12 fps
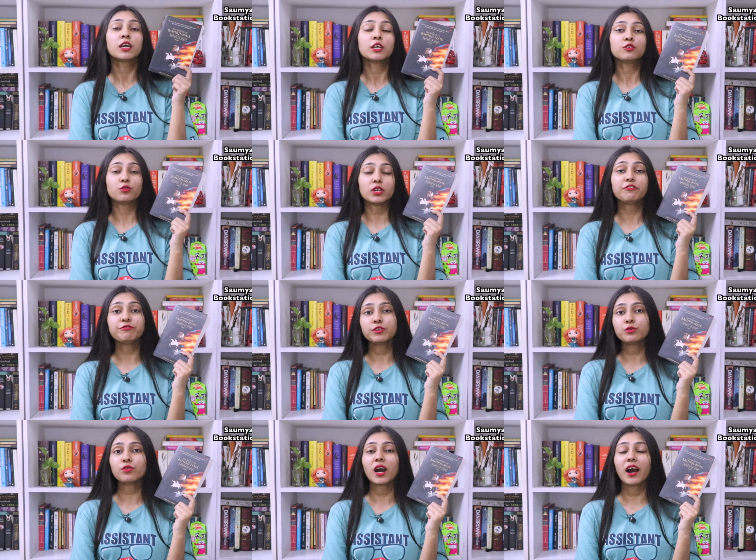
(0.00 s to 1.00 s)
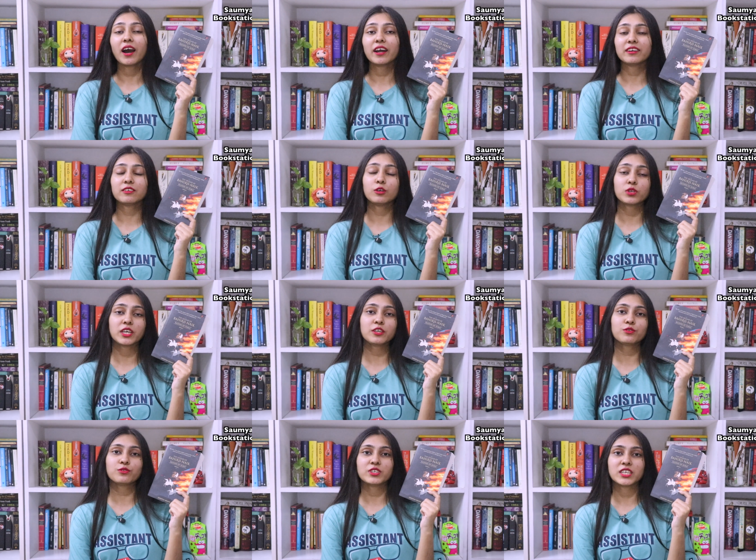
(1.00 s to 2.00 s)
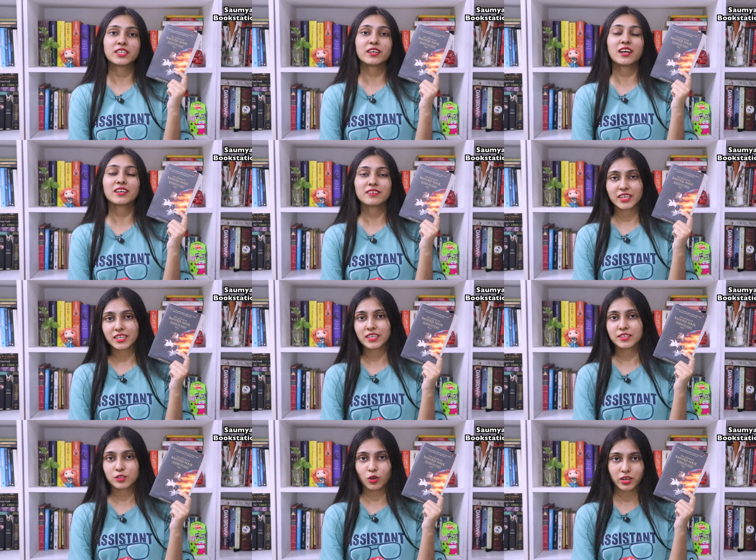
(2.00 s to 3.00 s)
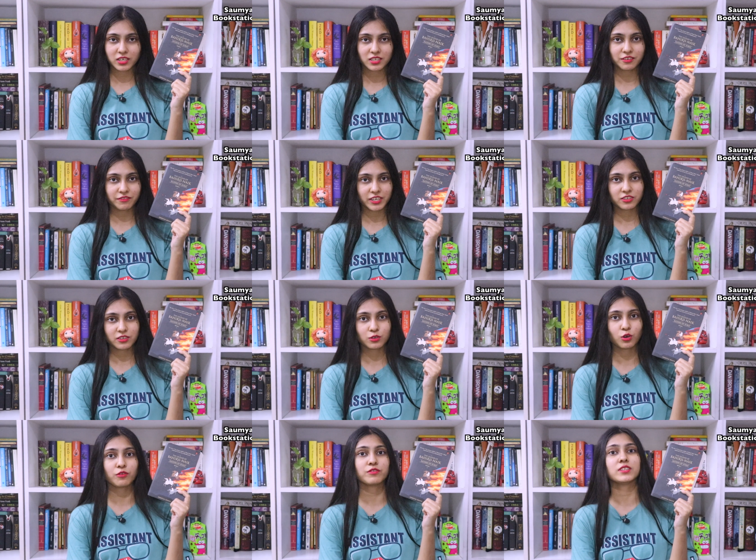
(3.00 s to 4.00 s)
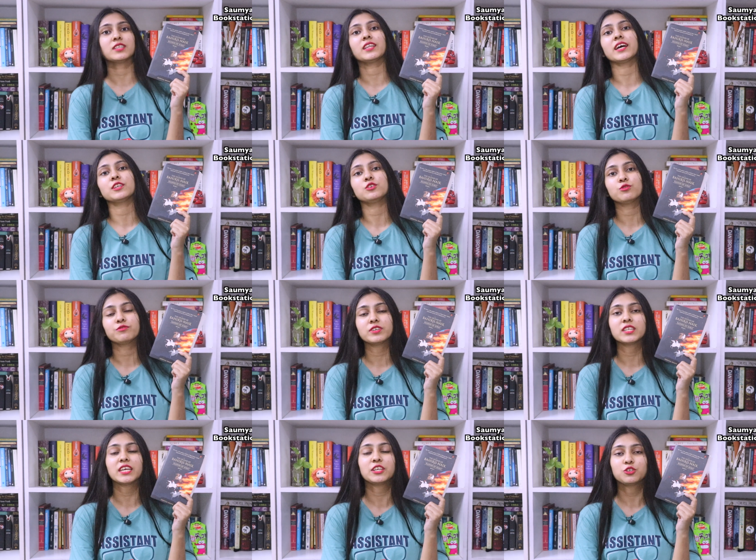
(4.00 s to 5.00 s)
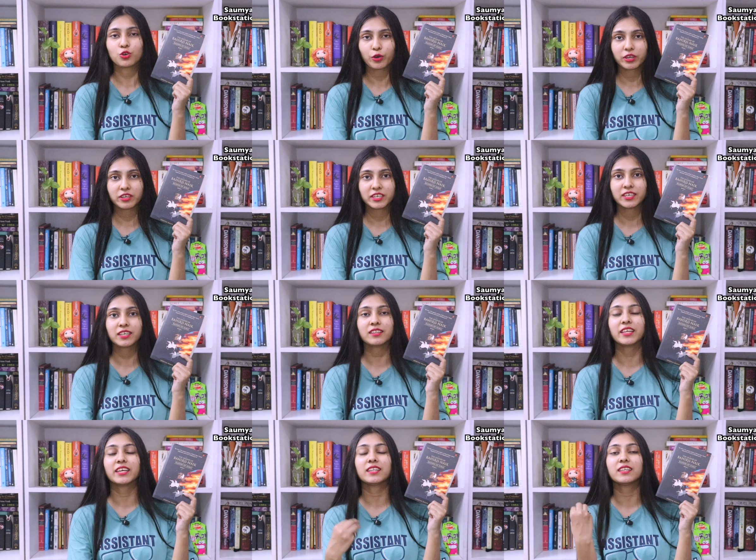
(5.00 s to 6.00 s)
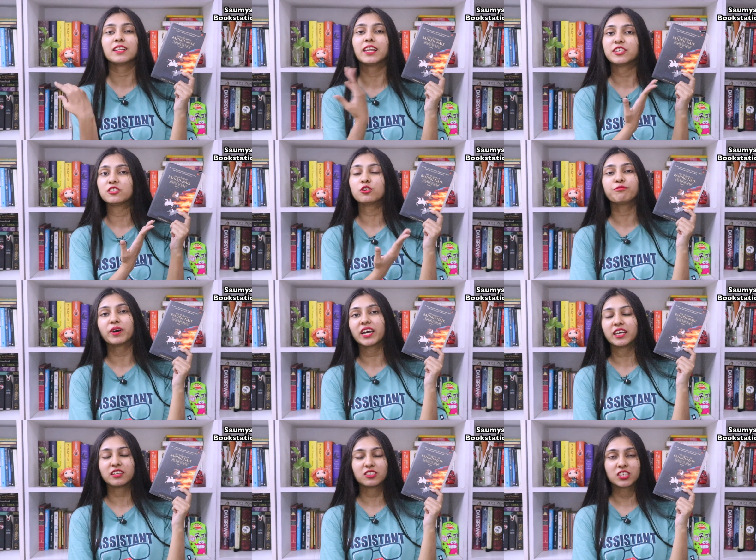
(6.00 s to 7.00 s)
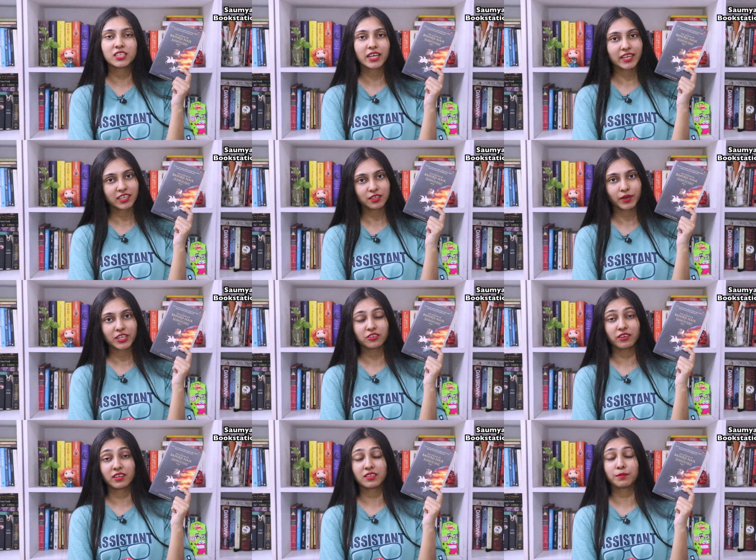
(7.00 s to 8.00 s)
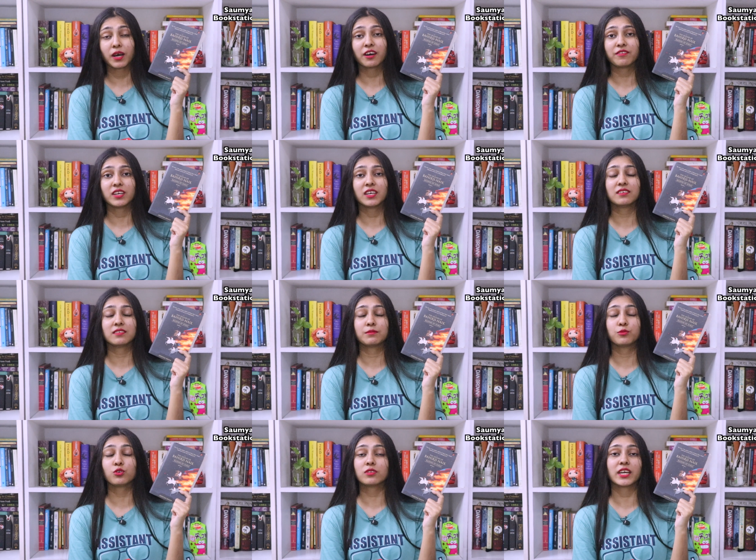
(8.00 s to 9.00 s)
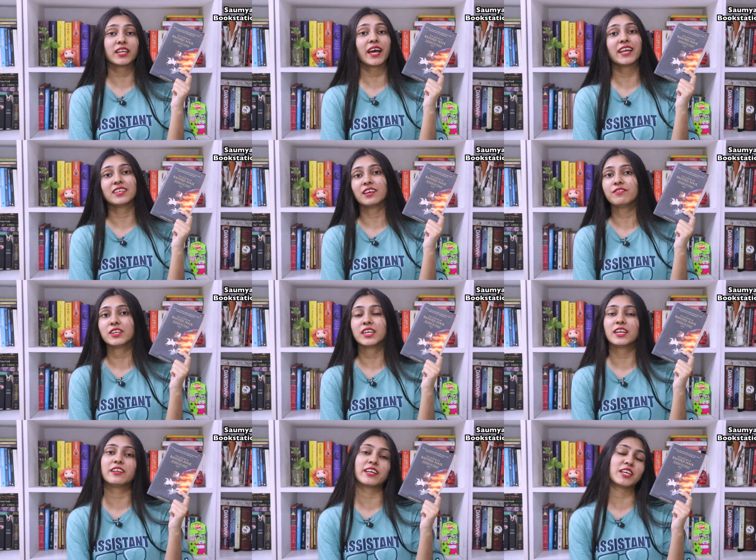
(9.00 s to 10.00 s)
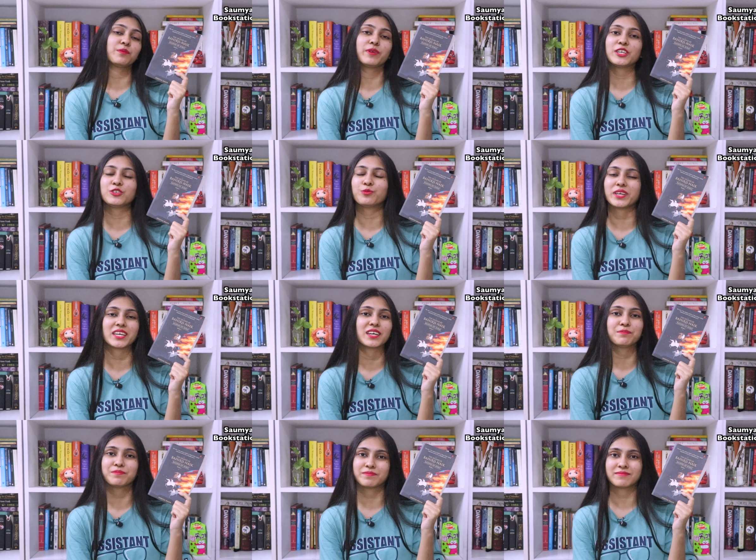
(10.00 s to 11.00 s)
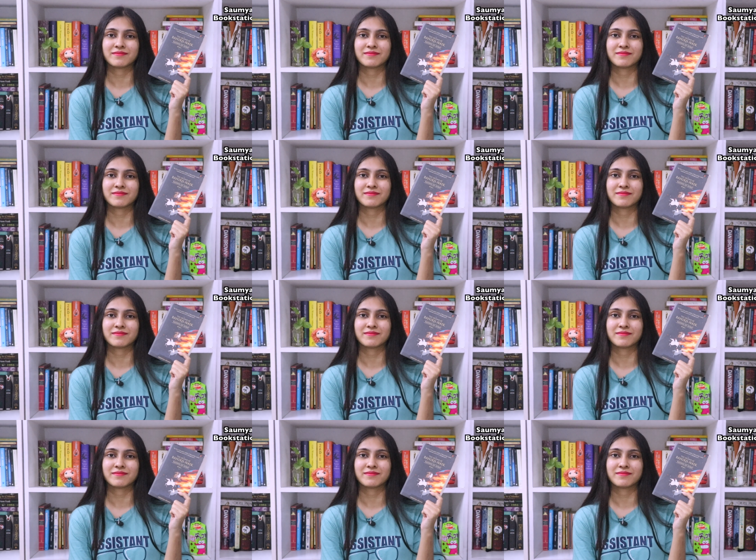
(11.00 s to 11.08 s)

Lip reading: So if you are looking to read a great historical fiction novel that you will enjoy reading, then The Legend of Bahirji Naik by Shreyas Bhave is a book that I definitely recommend you pick up.